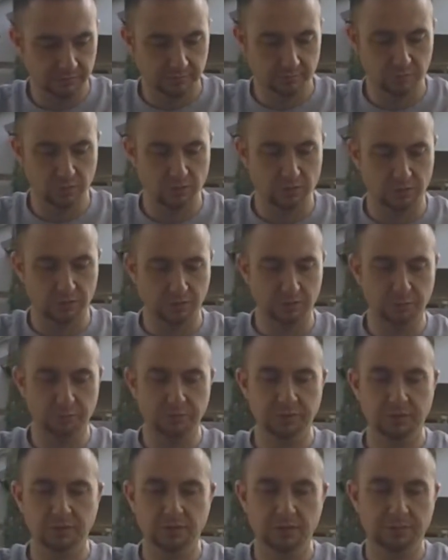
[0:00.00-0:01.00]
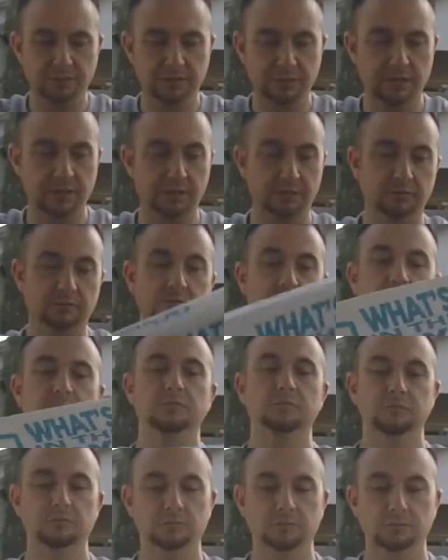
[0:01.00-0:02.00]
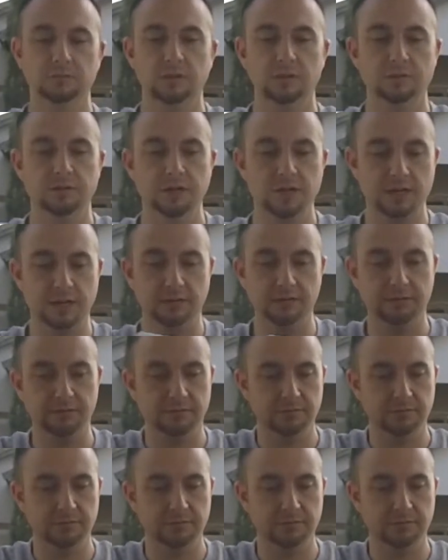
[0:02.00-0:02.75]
Oh, I opened it upside down. All right.